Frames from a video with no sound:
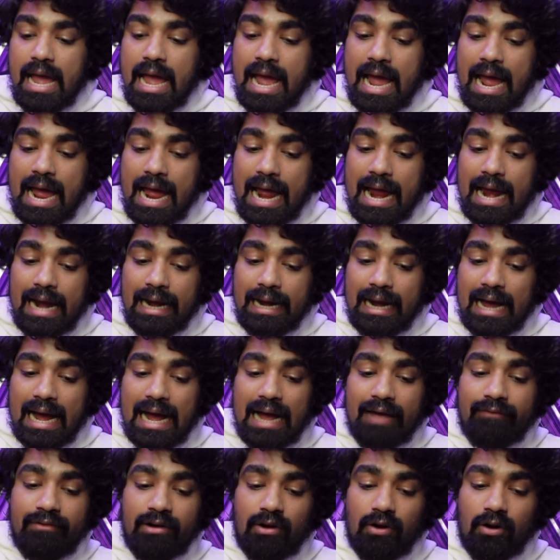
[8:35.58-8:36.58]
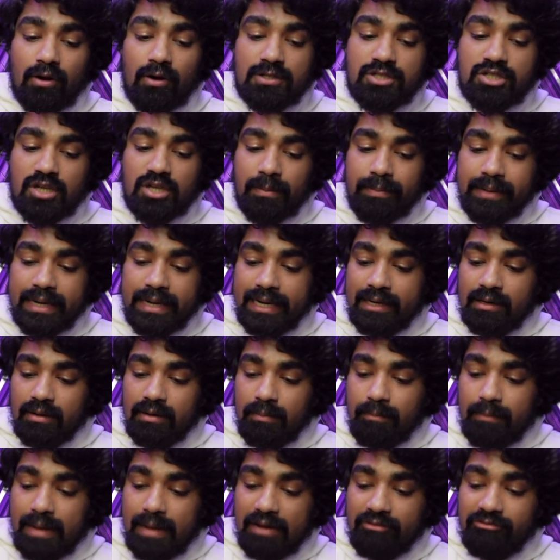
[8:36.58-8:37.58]
and I will also update
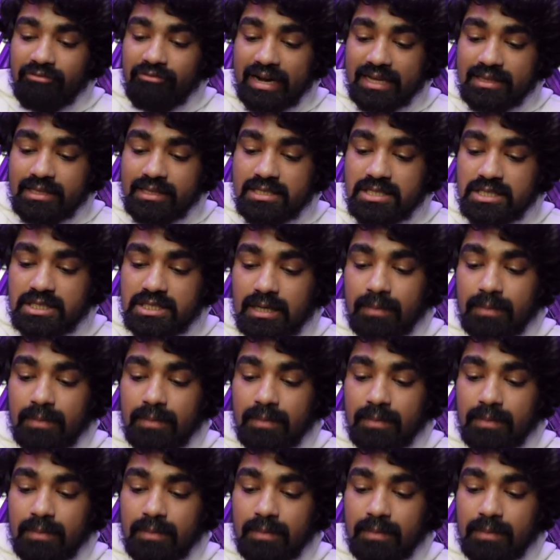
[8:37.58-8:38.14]
my farthest